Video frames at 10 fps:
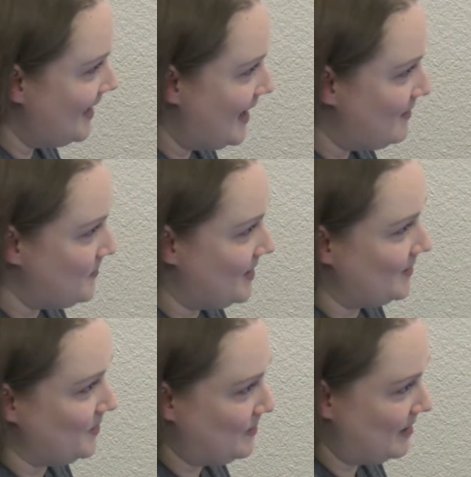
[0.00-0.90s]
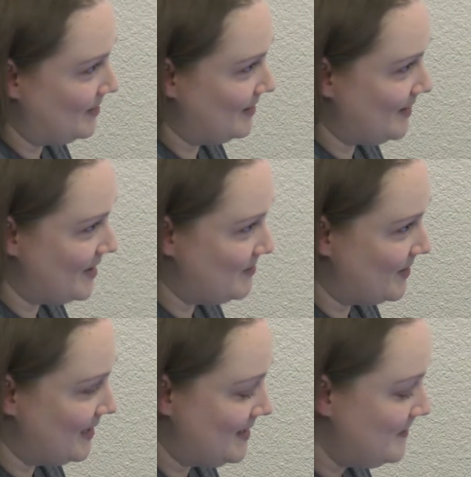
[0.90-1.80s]
at Waterloo Public
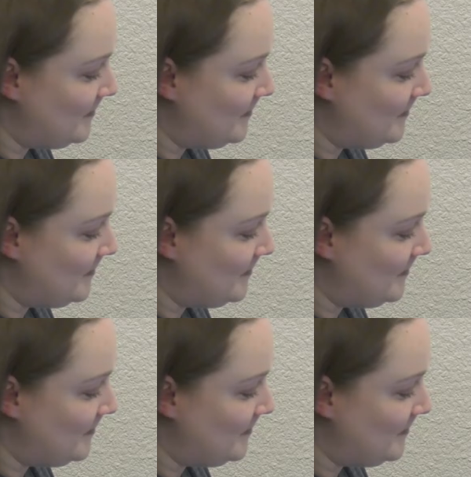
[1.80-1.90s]
Library.